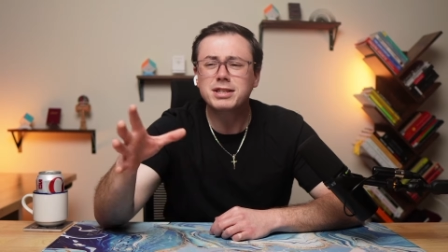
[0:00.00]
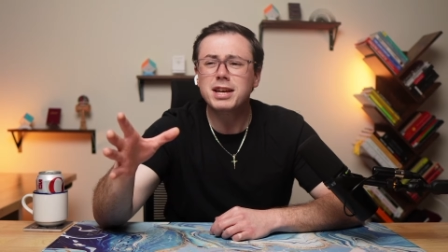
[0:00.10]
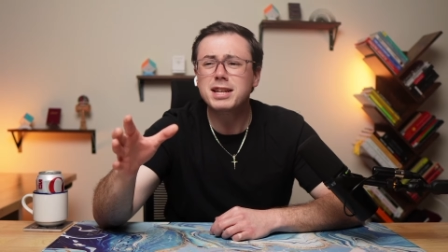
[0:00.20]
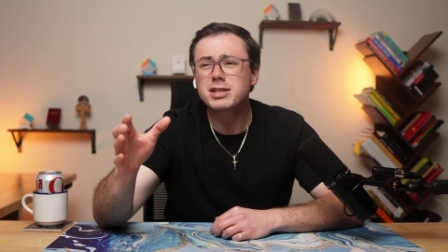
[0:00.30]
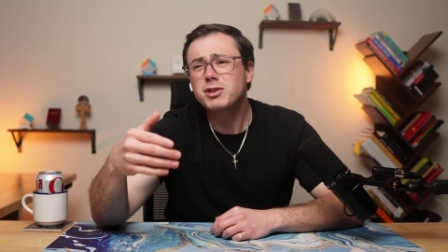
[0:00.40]
said,
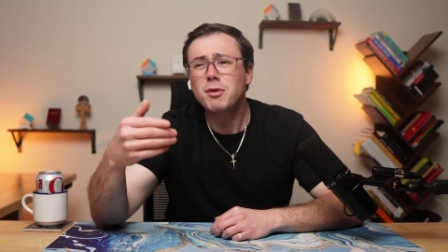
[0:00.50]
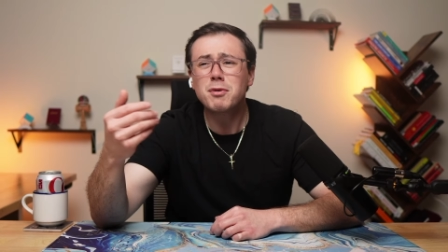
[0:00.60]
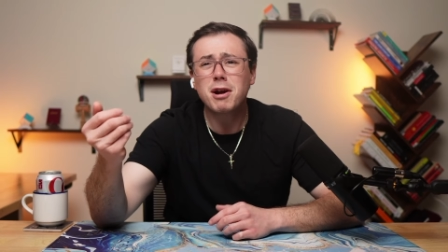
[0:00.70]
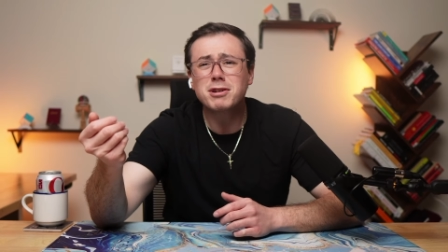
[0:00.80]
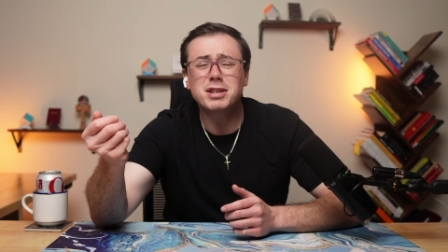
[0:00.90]
it's so
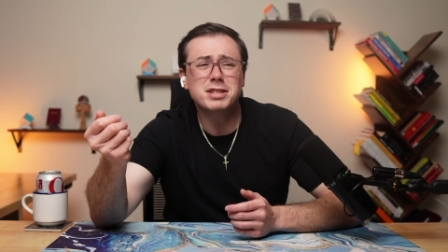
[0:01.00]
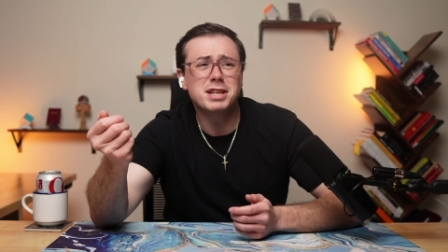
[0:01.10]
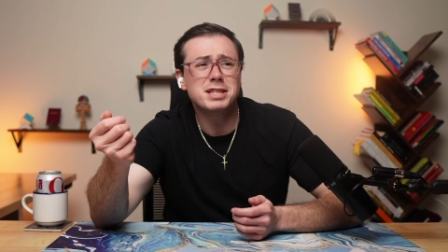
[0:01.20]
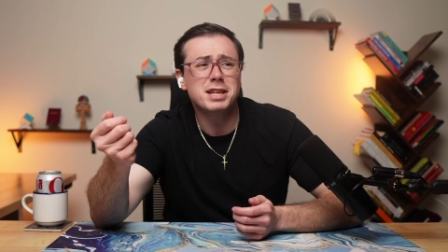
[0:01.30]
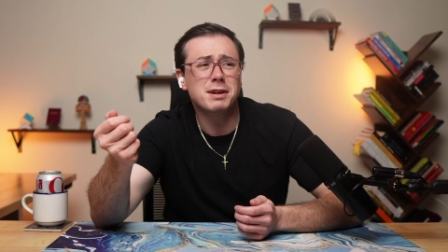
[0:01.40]

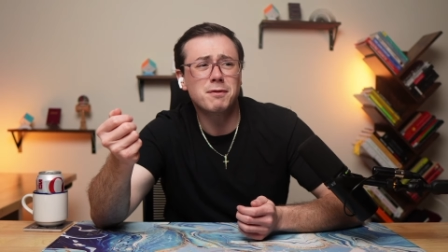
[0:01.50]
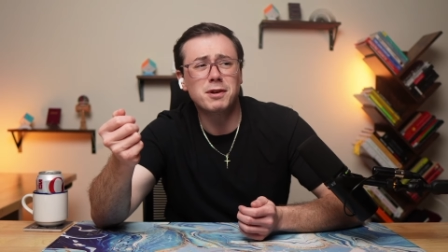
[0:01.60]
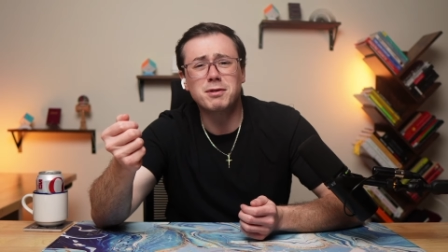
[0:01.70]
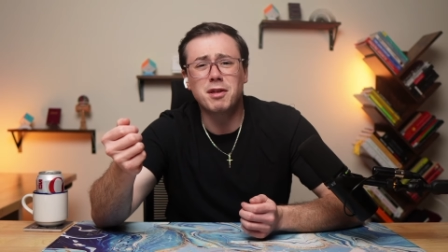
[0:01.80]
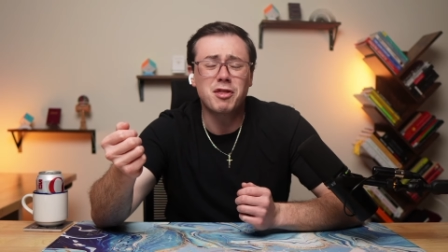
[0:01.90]
narcissistic for
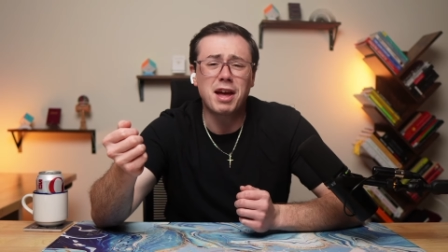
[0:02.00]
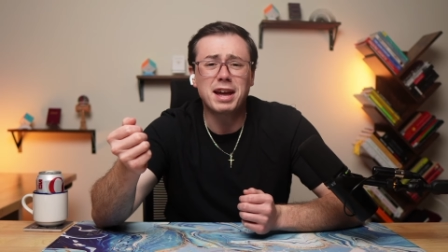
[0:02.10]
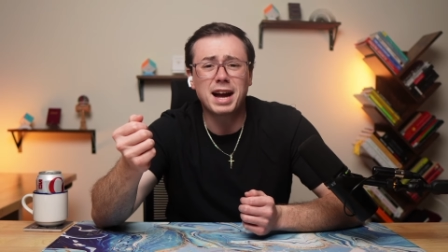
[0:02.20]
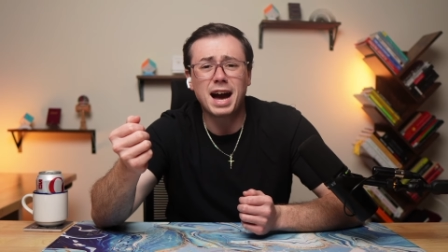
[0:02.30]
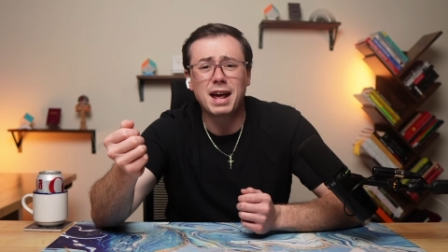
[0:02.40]
you to
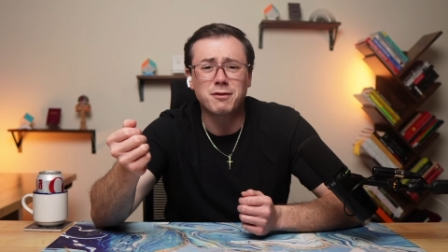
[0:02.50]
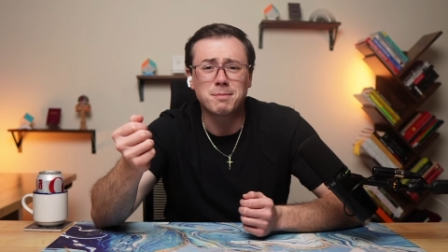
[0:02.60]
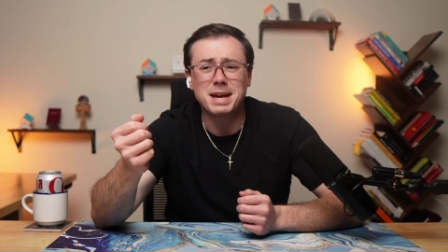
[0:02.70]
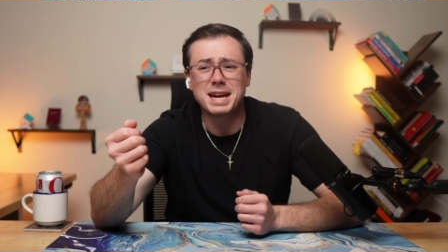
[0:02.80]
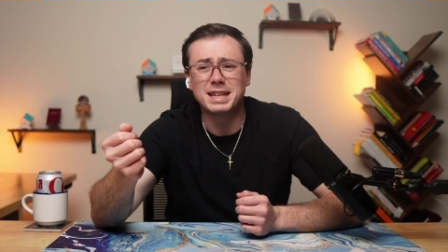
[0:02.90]
thank God for
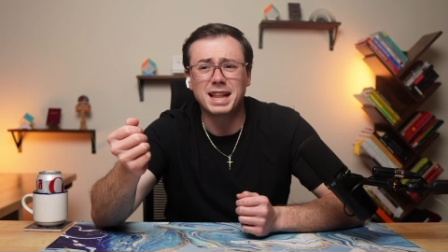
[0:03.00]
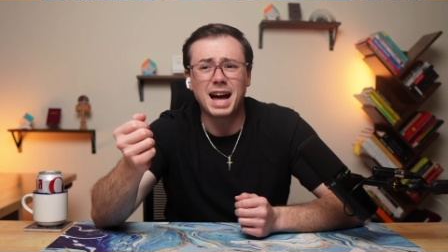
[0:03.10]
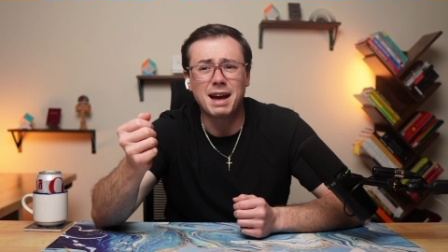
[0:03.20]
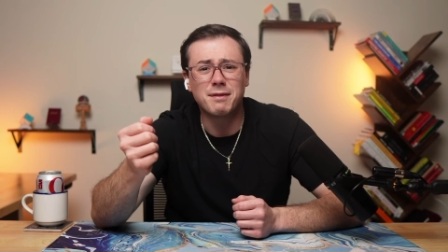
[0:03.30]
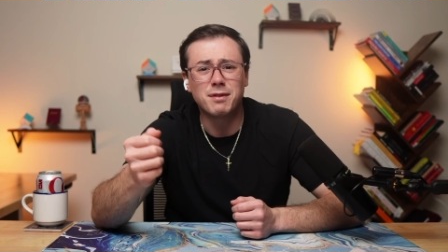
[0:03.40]
being
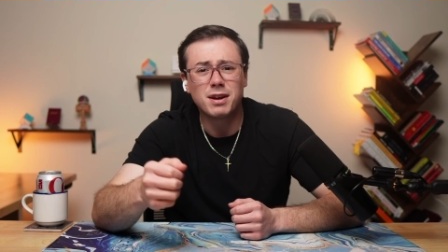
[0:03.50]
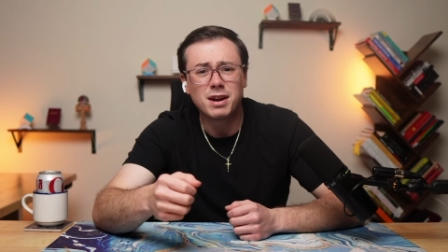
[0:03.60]
alive.